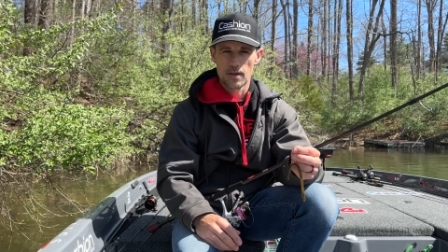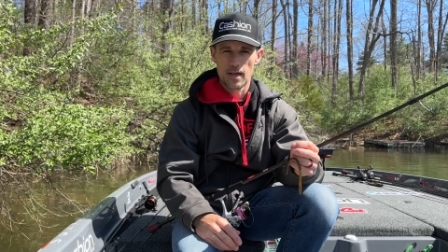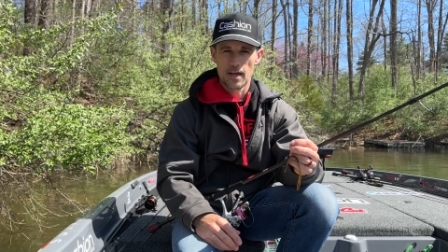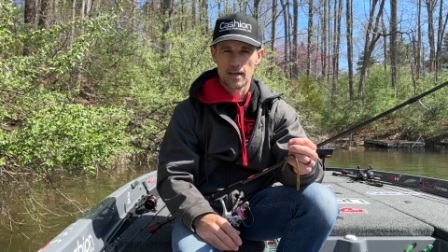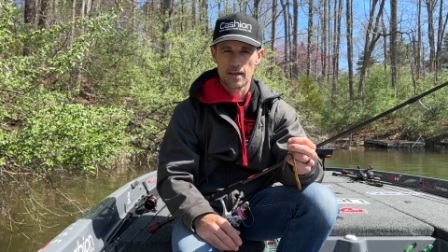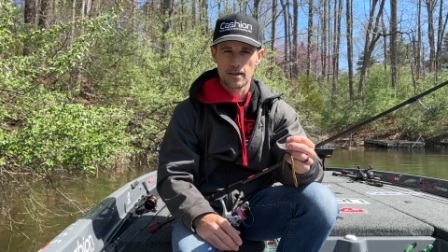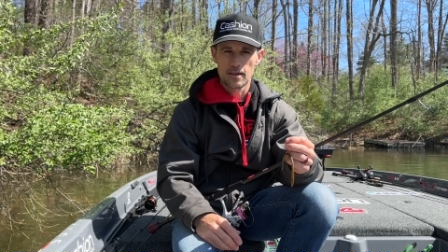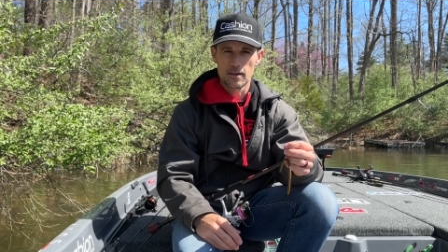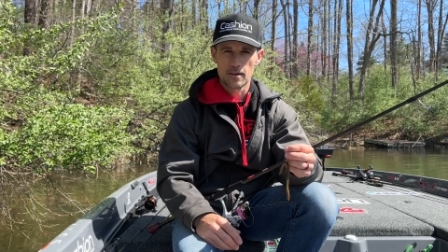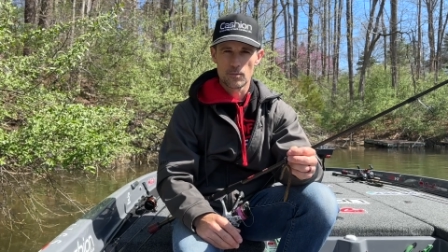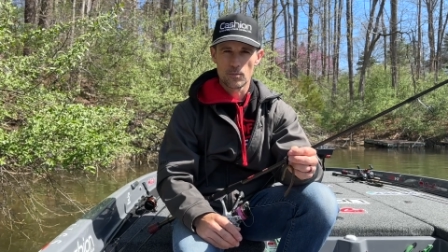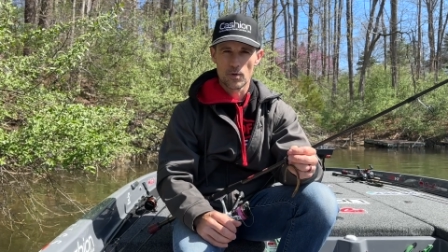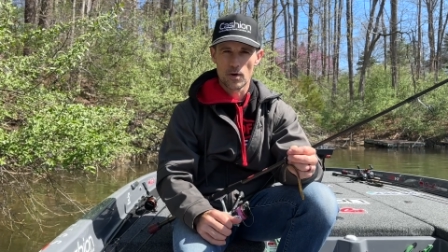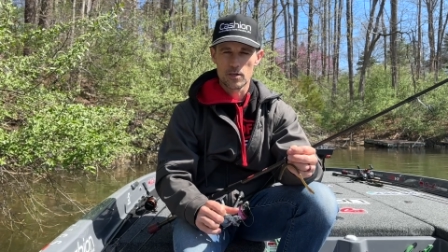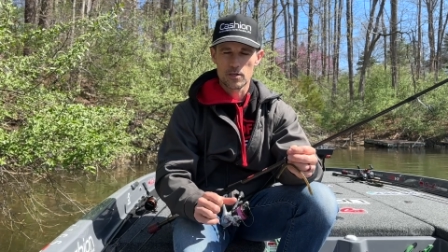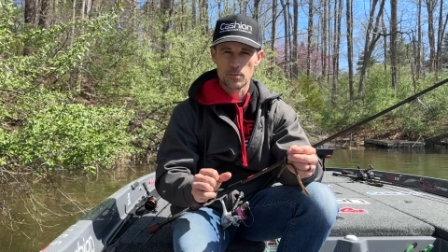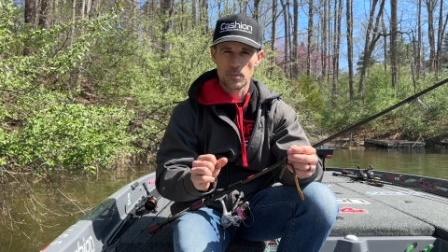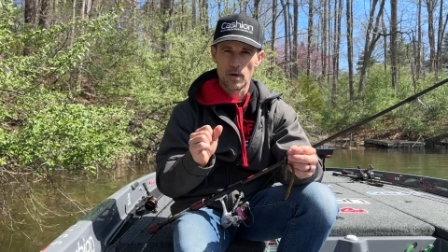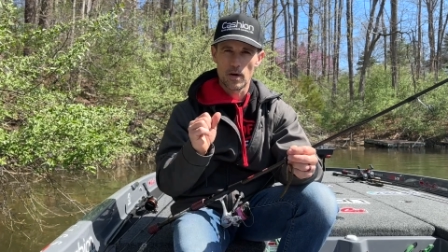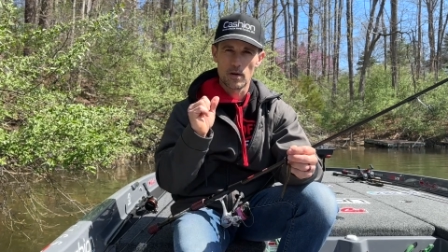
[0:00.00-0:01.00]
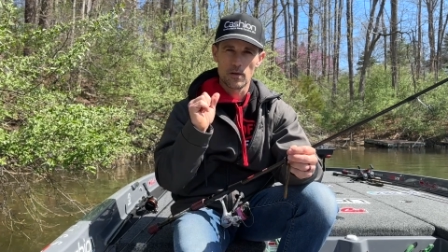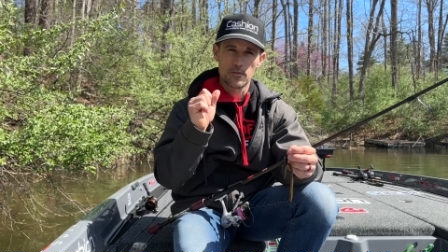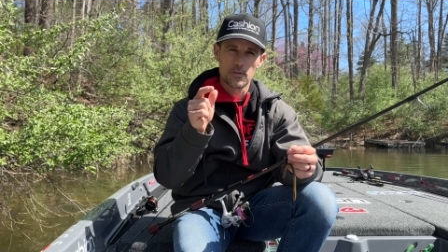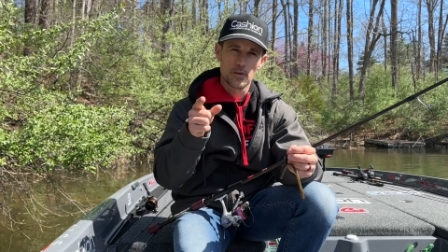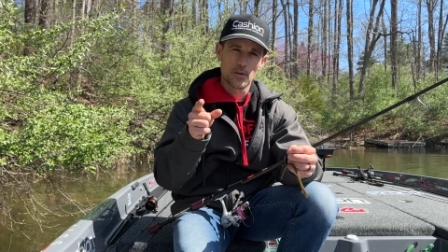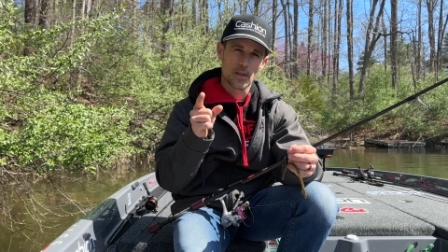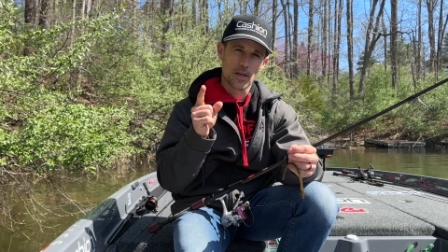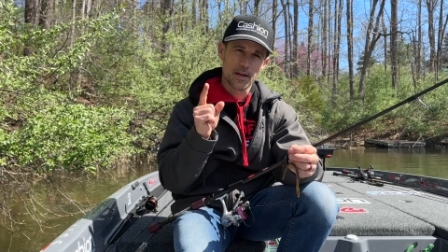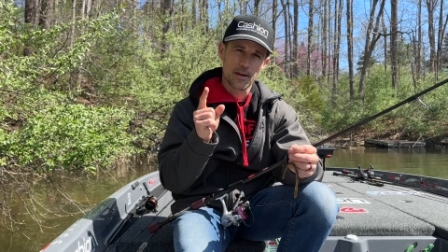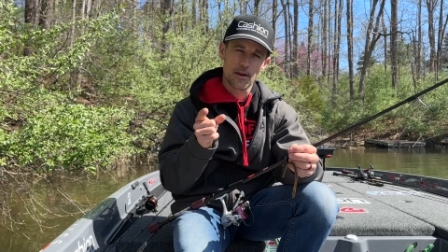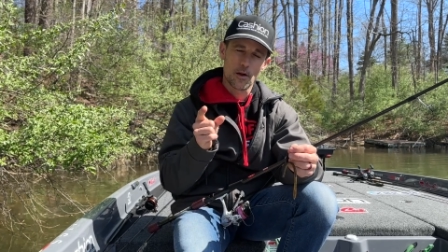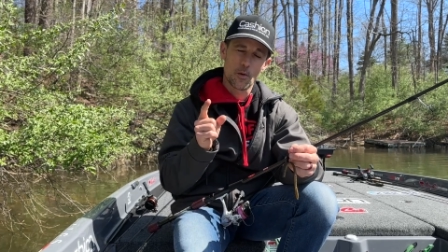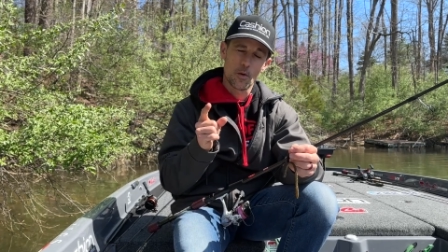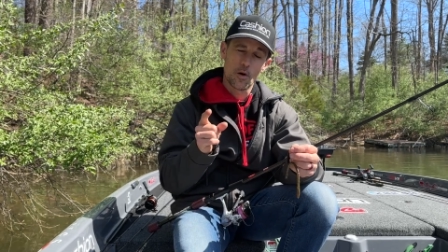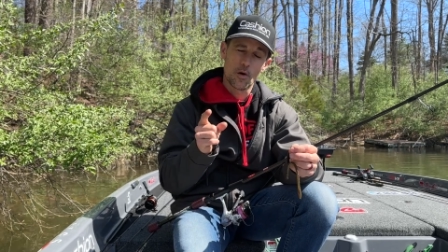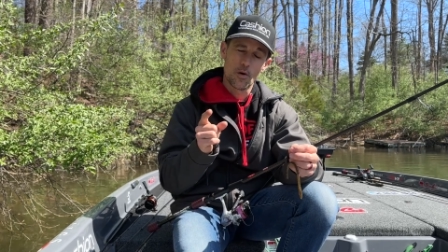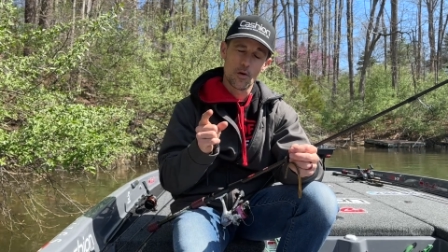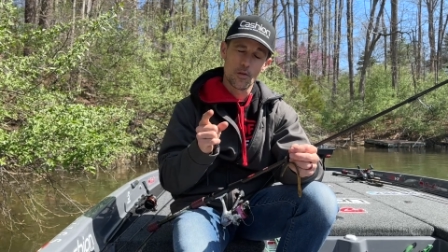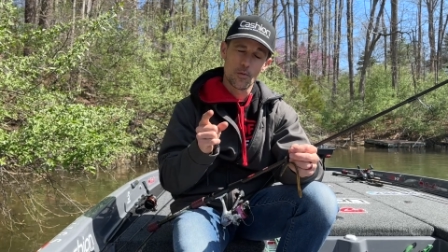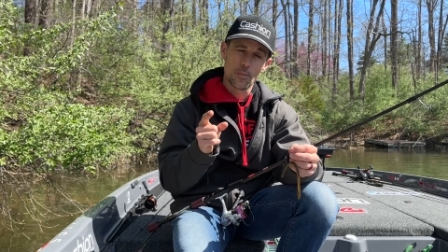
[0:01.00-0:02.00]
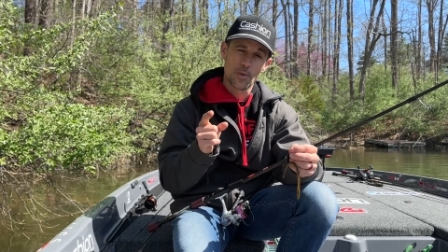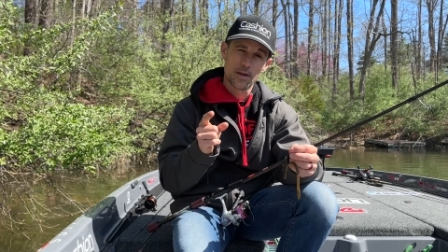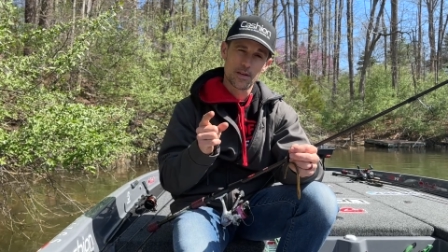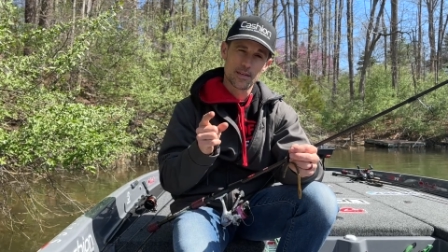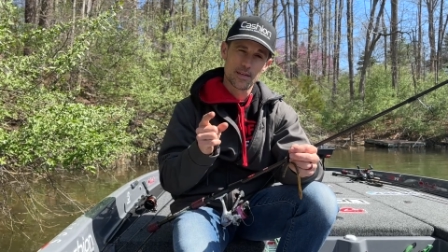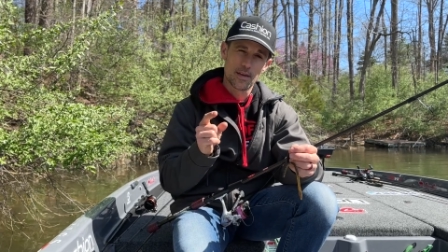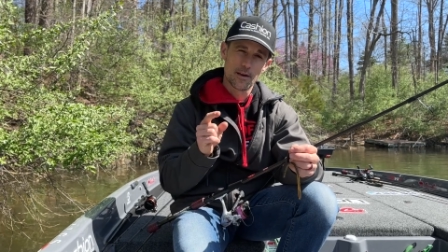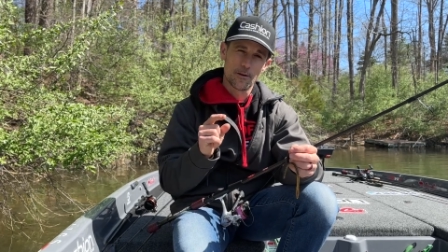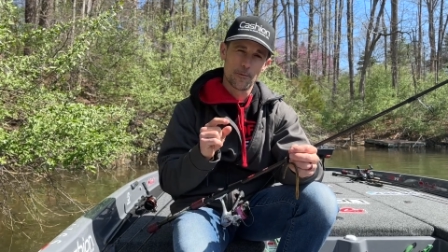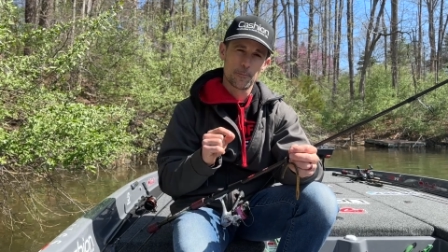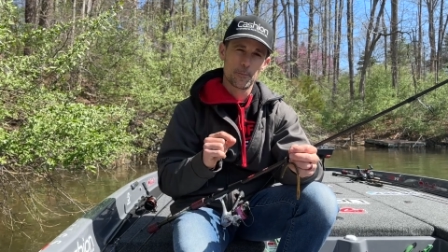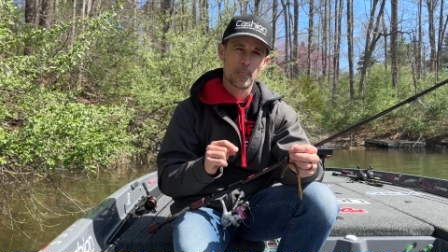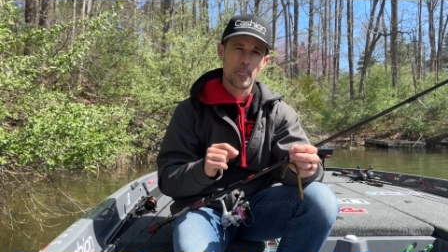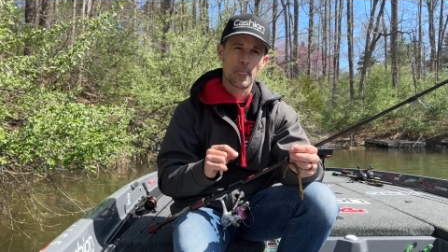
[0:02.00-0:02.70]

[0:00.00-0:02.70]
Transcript: hang it in a brush pile if you let it go all the way down.